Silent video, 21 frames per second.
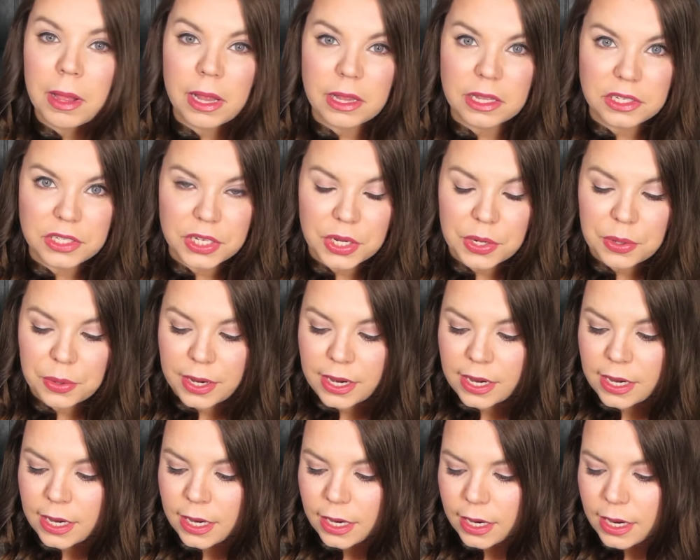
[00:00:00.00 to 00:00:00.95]

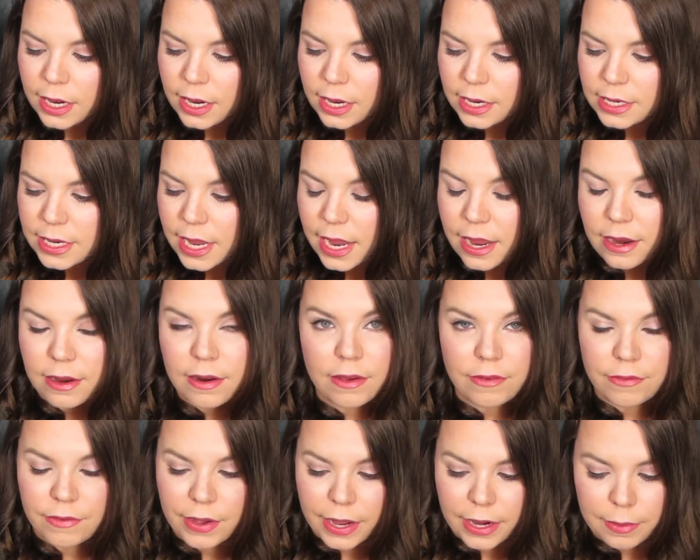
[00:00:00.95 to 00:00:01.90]
melatonin in it and
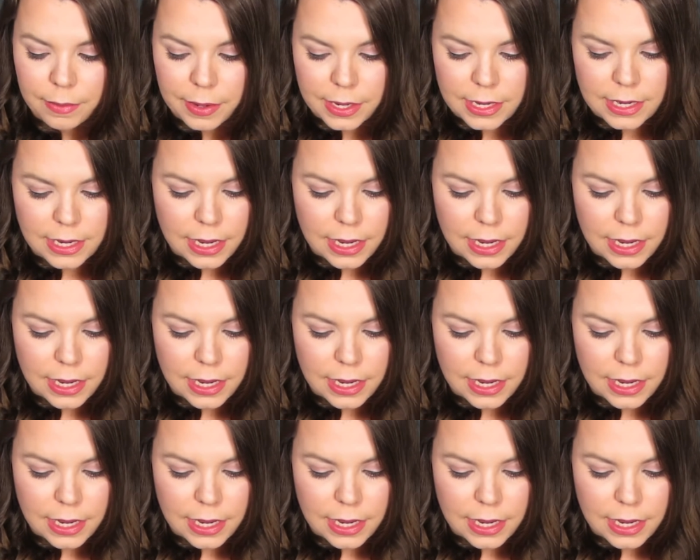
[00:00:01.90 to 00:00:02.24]
a vitamin